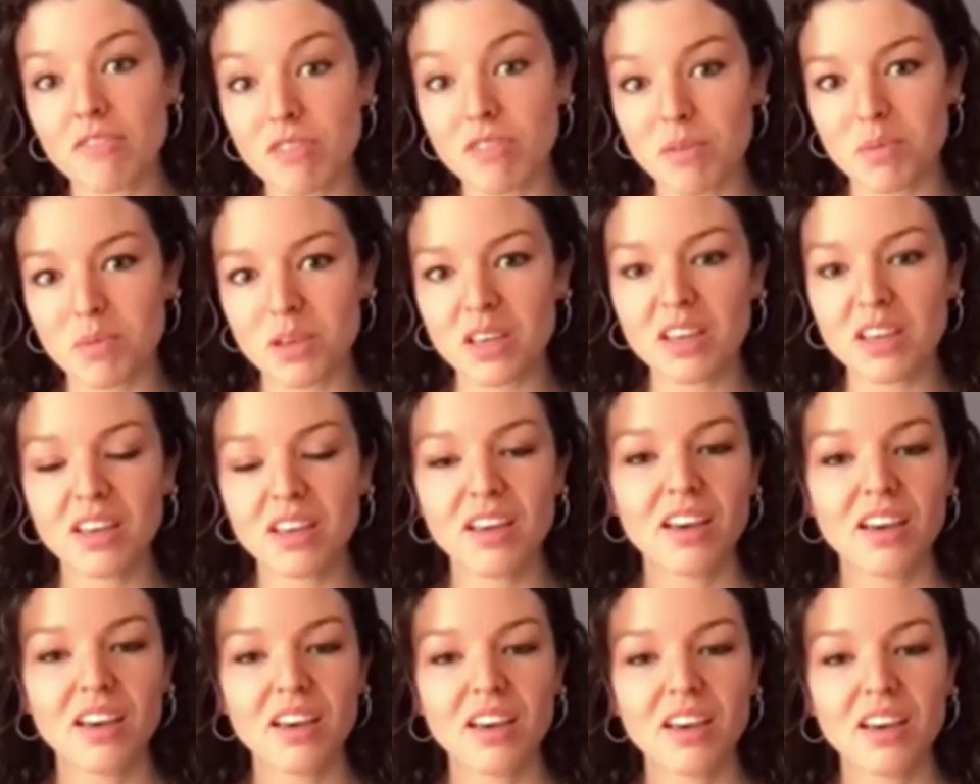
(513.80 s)
MVP.
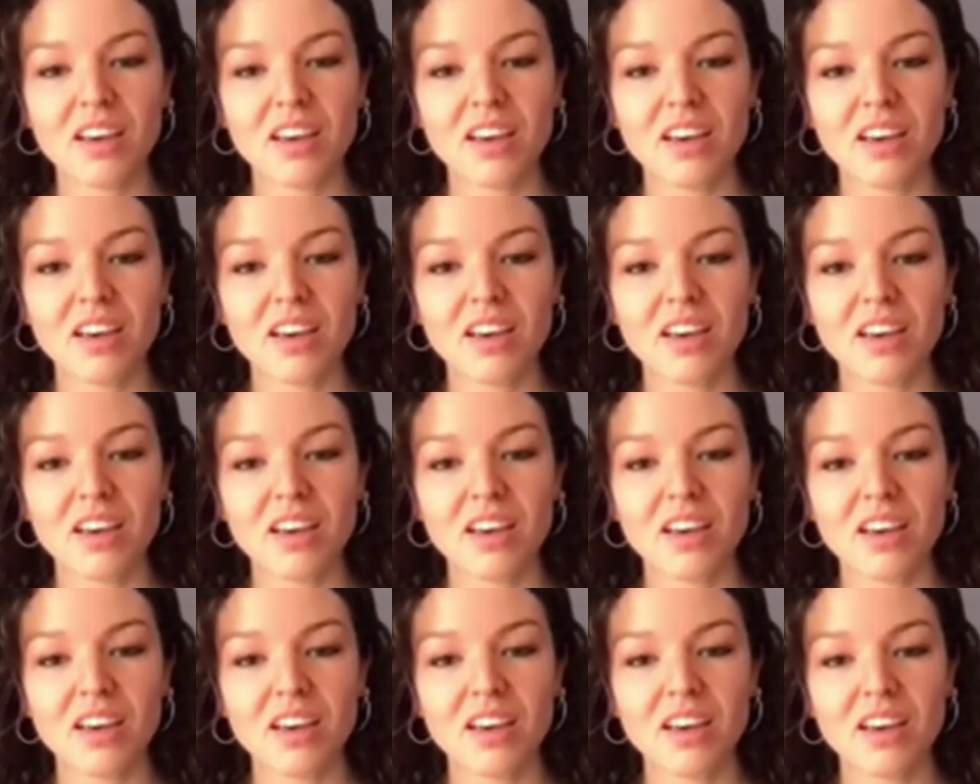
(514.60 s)

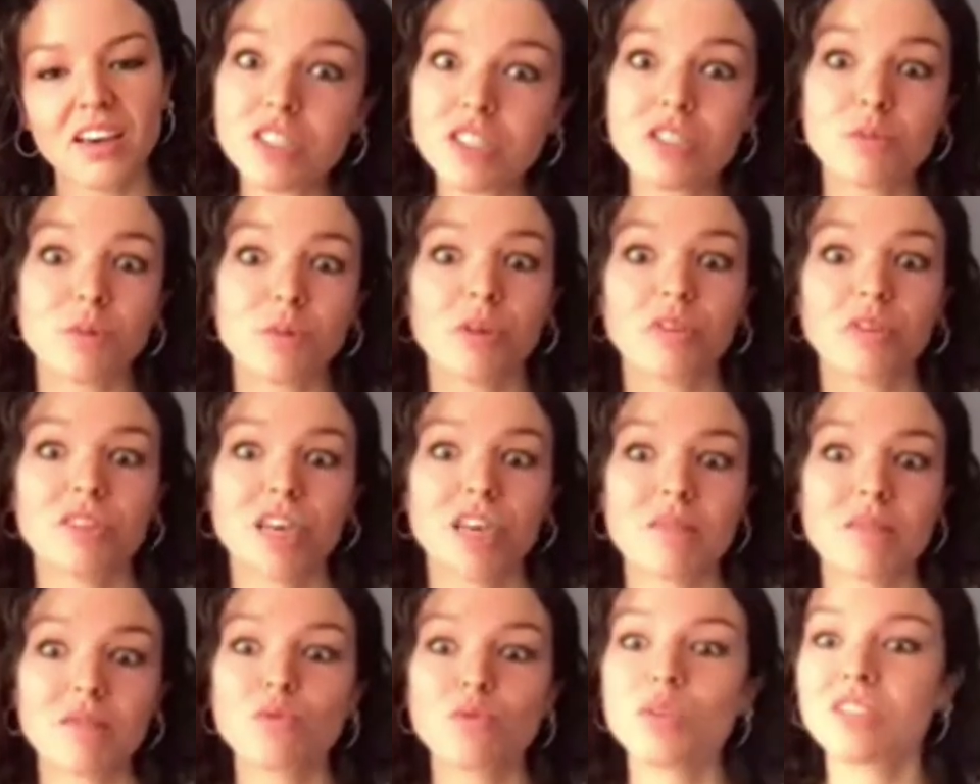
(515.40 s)
Through all of these
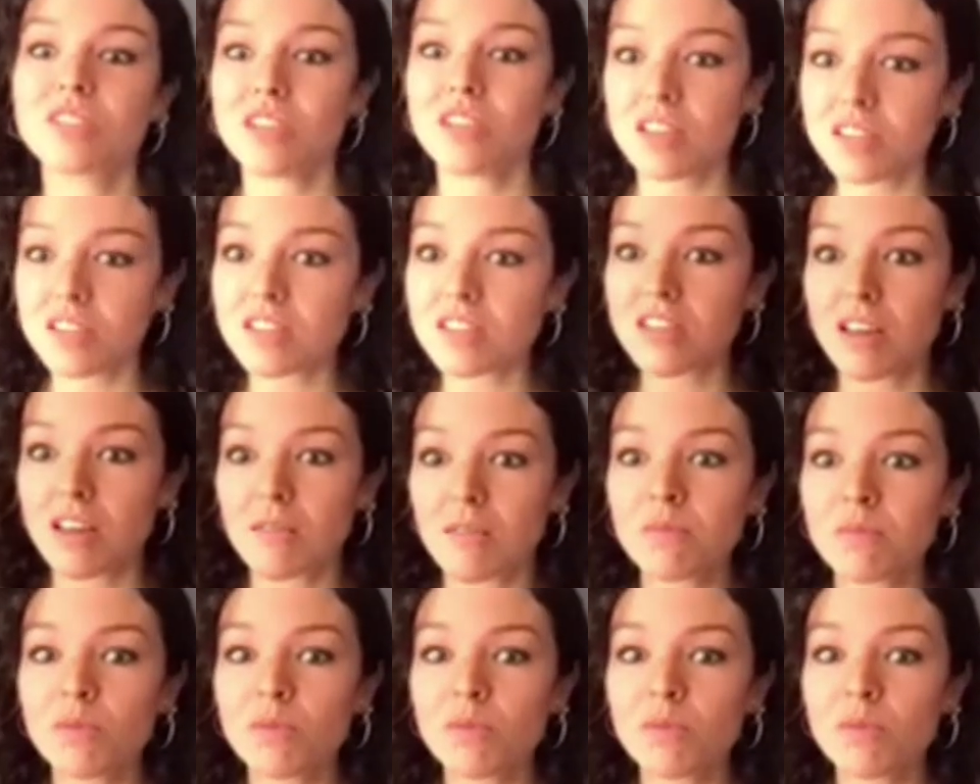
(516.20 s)
prototypes, we tested